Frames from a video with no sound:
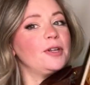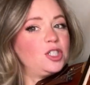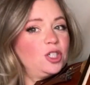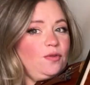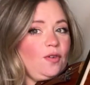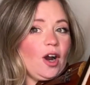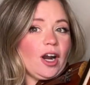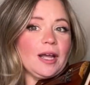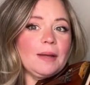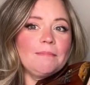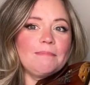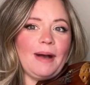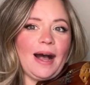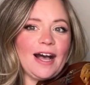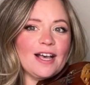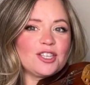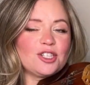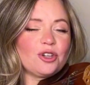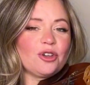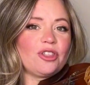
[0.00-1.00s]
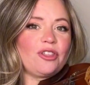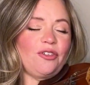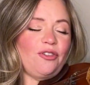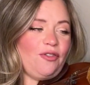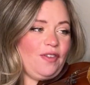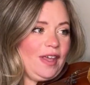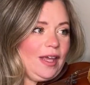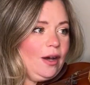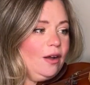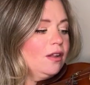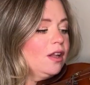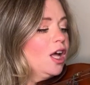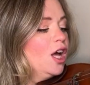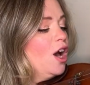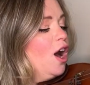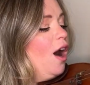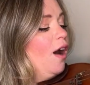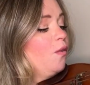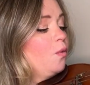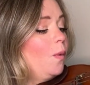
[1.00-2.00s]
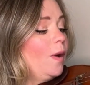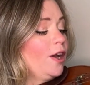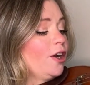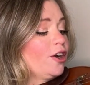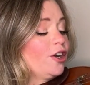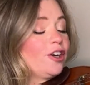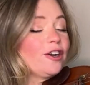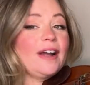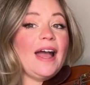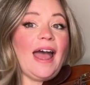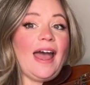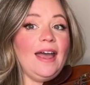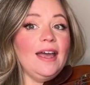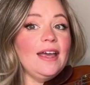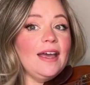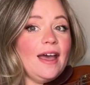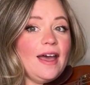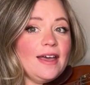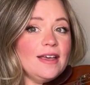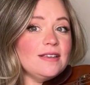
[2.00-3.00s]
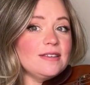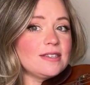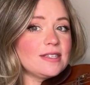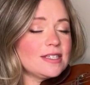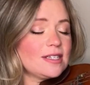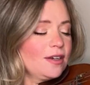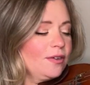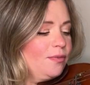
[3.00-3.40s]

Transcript: you've already mastered the feel of where your A is